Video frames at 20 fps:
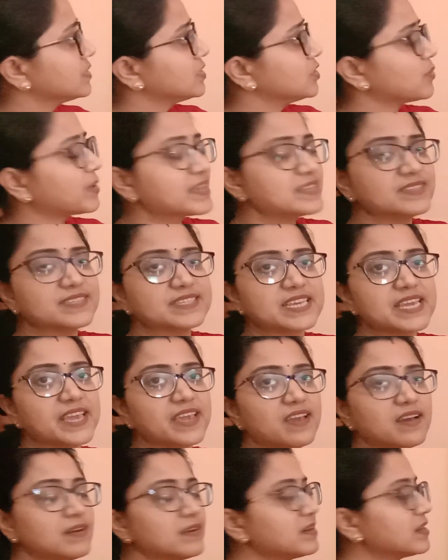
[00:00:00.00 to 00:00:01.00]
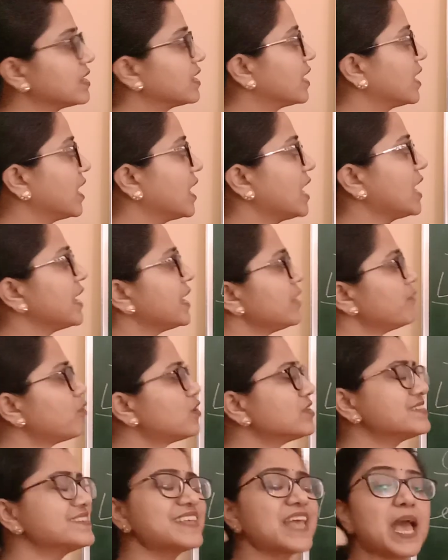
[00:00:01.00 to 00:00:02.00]
You can see here, he
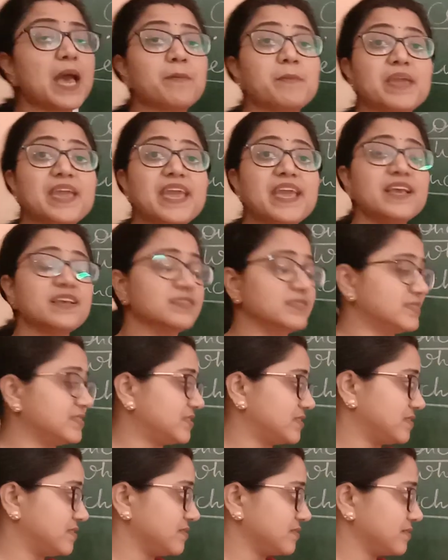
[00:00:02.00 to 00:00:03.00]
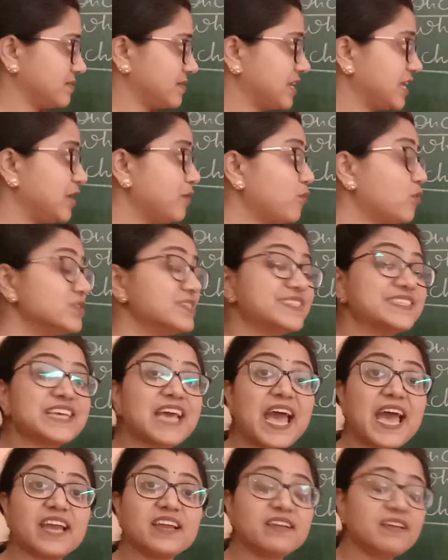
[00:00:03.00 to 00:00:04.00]
was amazed, he was
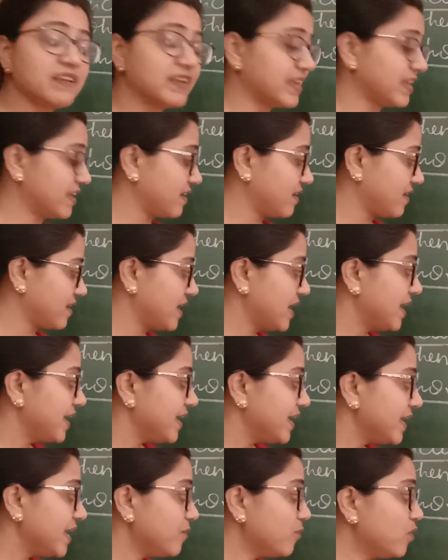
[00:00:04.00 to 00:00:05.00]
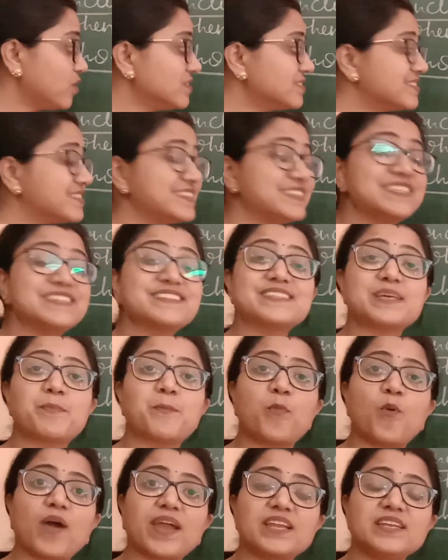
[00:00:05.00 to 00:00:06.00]
angry, he was
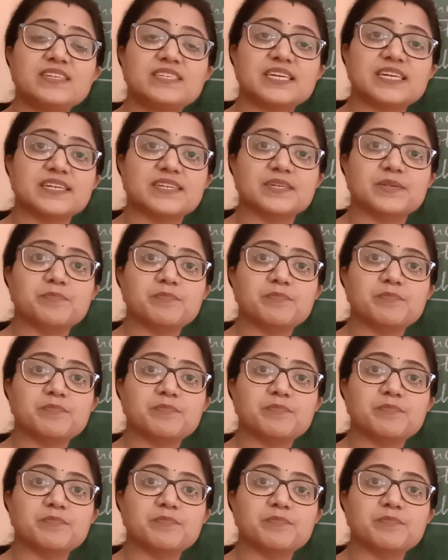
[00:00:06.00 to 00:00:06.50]
disappointed.